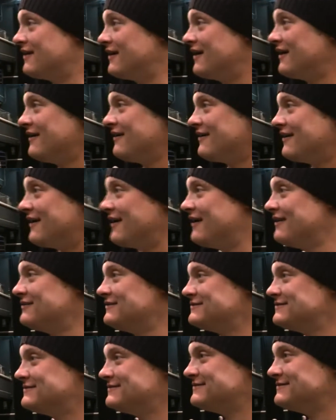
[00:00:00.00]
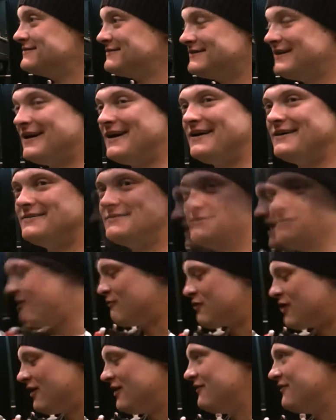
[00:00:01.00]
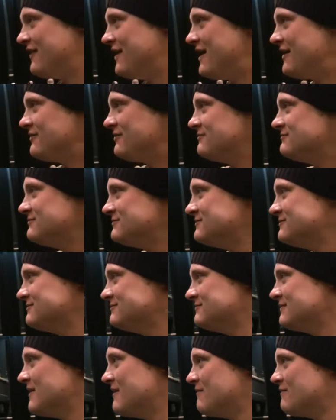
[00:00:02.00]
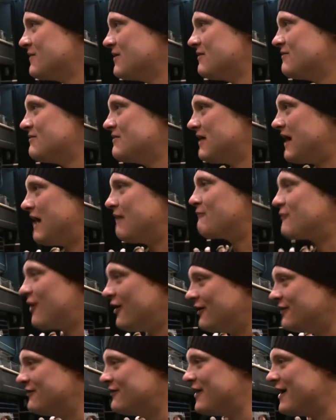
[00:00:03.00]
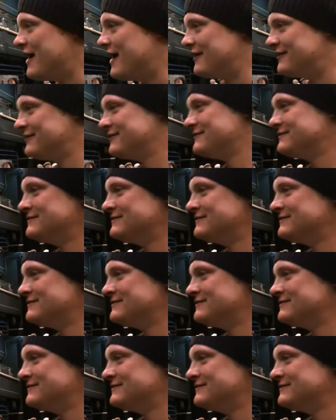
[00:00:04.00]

Yeah, yeah, yeah. I'm Colin the head. Hey? I'm Colin the head.